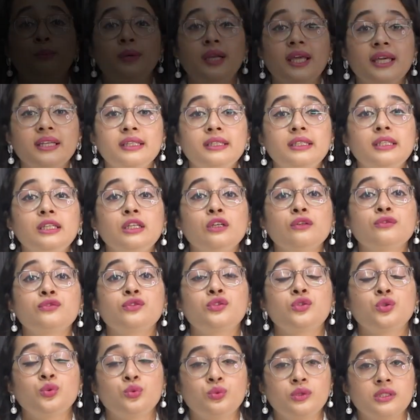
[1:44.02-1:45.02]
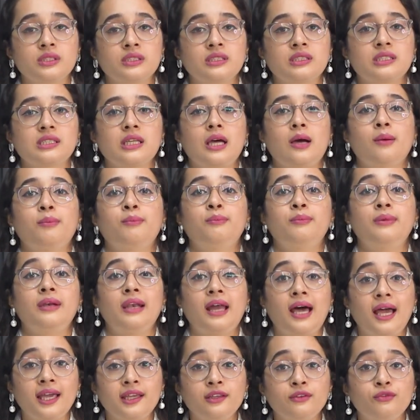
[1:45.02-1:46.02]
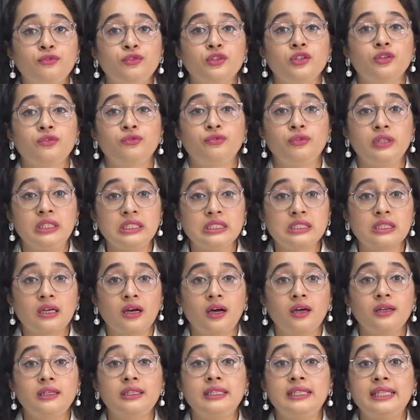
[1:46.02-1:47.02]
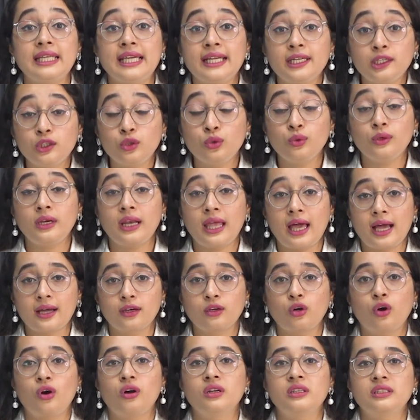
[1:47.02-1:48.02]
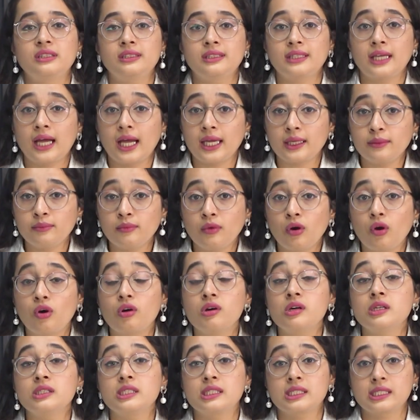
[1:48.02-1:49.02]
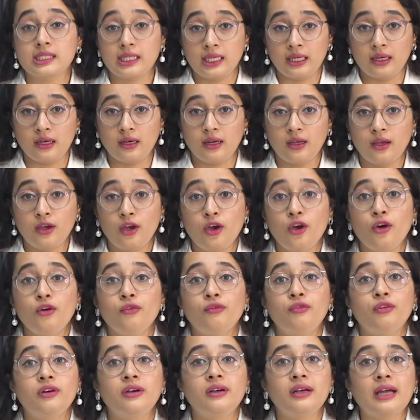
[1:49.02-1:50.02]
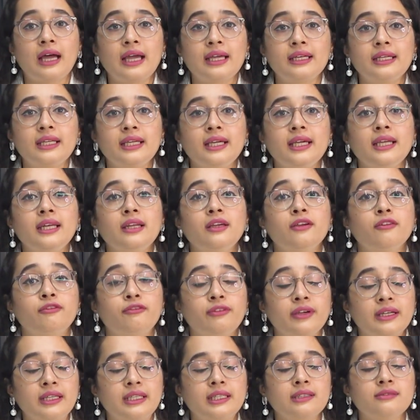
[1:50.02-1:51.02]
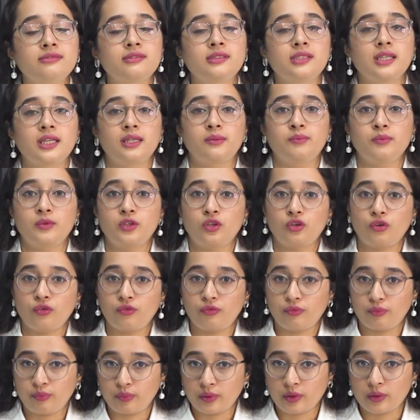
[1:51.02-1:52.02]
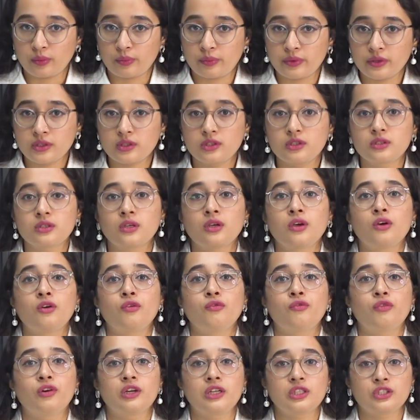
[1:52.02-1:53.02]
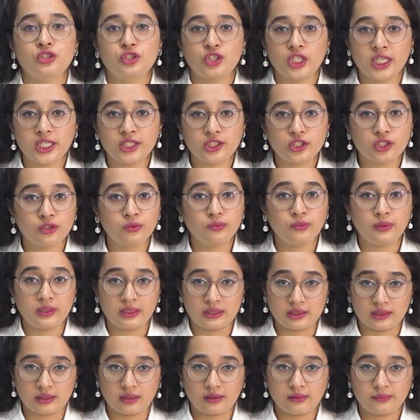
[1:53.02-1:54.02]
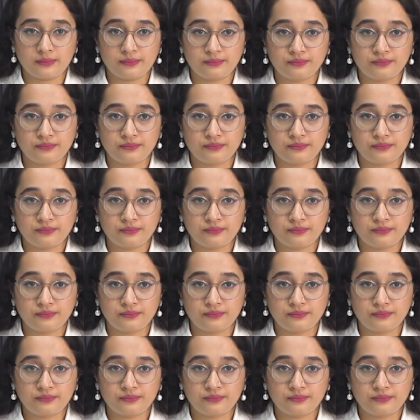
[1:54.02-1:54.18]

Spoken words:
Plenty of students applying for the visa tend to lack on time or skill for writing an effective statement of purpose for a Schengen visa.